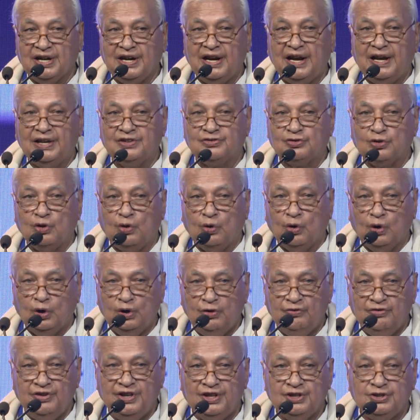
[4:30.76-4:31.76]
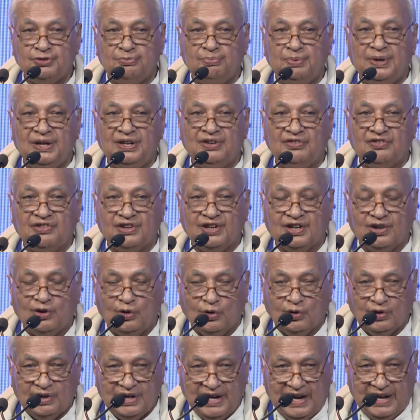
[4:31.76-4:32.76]
has always been
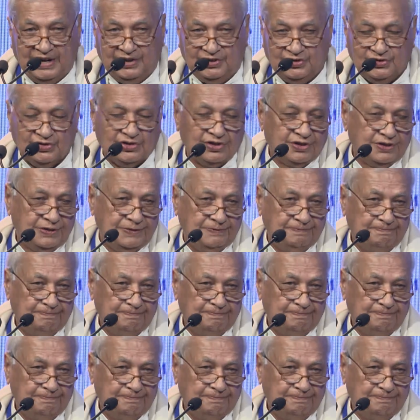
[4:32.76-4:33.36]
recognized